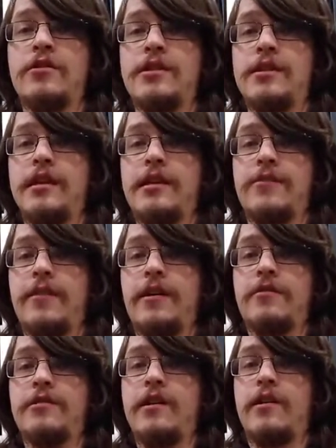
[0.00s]
6
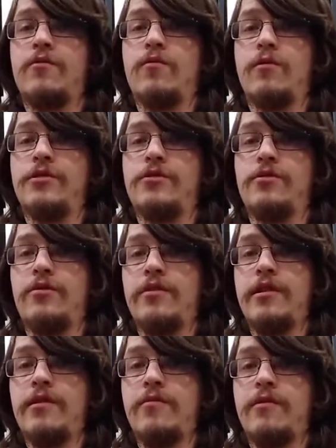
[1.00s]
fingers down, 1, 2, 3,